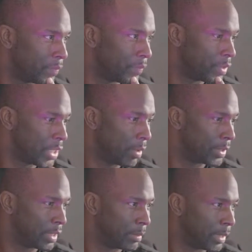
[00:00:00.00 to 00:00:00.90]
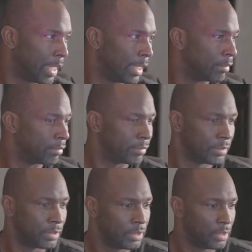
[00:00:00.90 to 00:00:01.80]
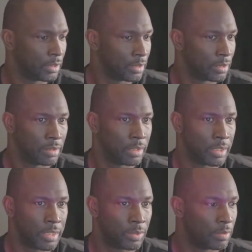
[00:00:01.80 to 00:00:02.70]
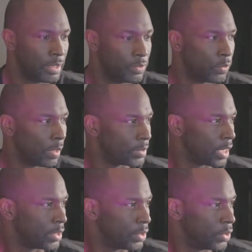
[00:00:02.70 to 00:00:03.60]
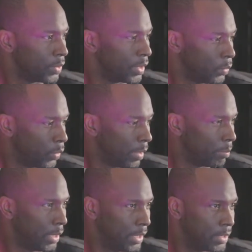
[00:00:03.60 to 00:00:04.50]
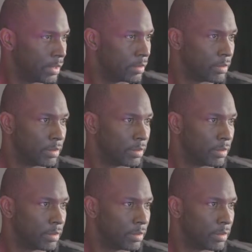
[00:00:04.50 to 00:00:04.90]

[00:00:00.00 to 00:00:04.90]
and chat with them live because these these websites are doing it web based and